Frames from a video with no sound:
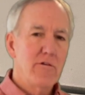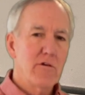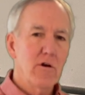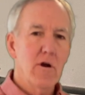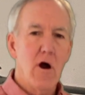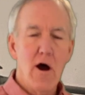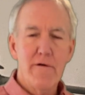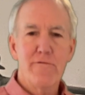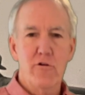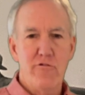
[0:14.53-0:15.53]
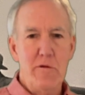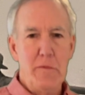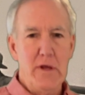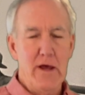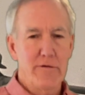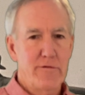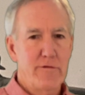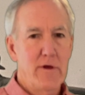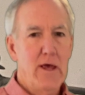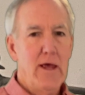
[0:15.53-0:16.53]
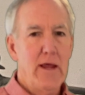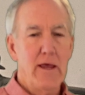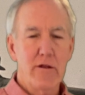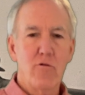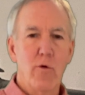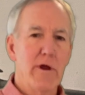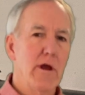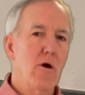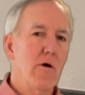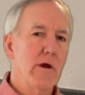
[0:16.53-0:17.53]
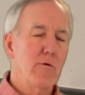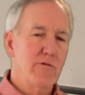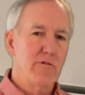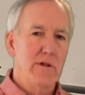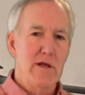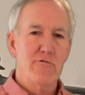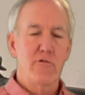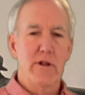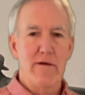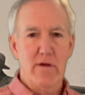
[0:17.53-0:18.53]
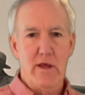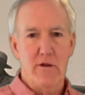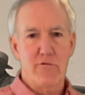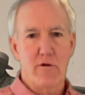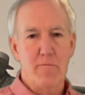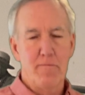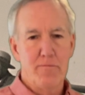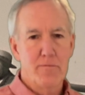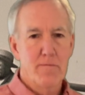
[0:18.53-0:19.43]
turn off your GPS, and get to where you're going with celestial navigation.